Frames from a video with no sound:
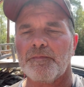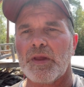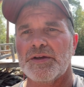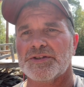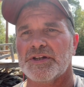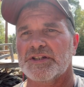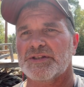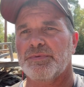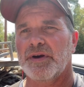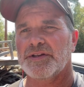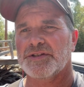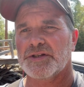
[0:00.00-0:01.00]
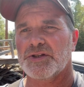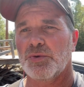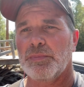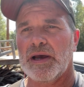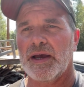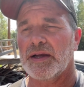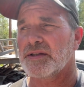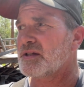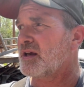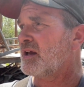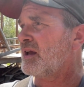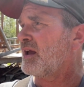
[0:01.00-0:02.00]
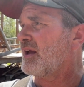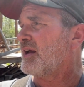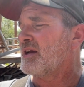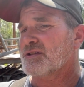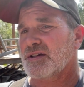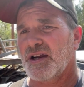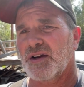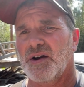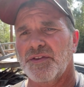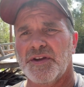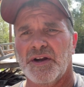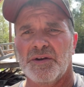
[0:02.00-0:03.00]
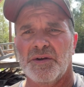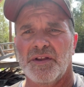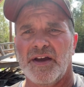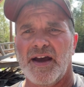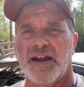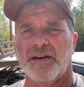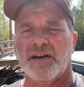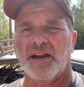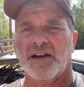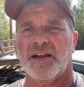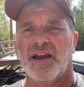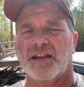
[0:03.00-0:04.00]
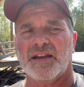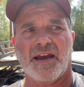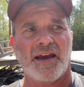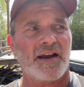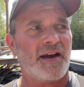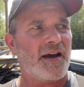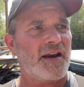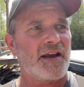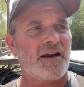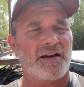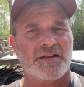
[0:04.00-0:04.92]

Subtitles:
it's gonna spread. It's just 2 bags. So I gotta go out there and do that and then get the heck out of here.